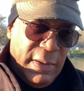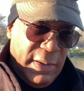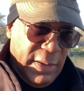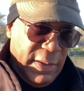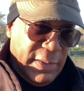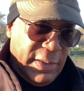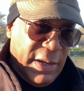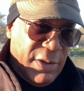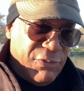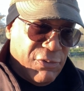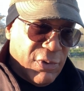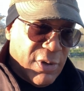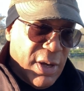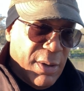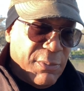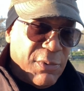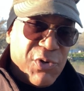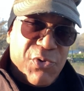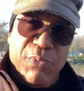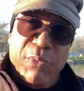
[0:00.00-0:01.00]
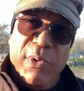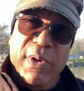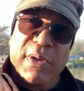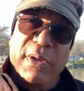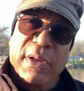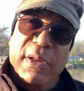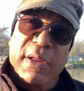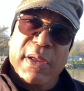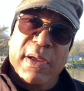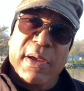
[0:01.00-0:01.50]
and as you come into spring
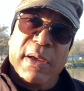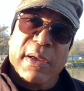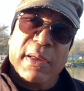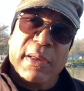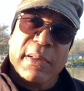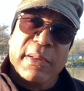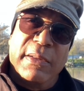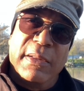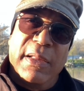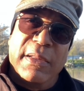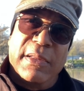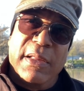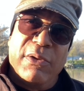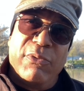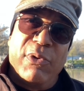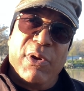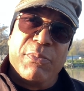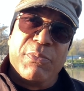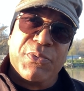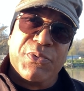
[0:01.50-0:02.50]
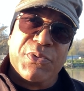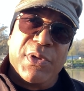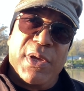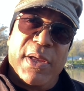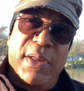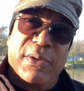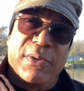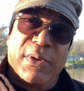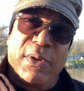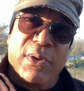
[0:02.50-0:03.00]
of the year, let that
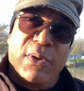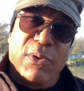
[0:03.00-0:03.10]
represent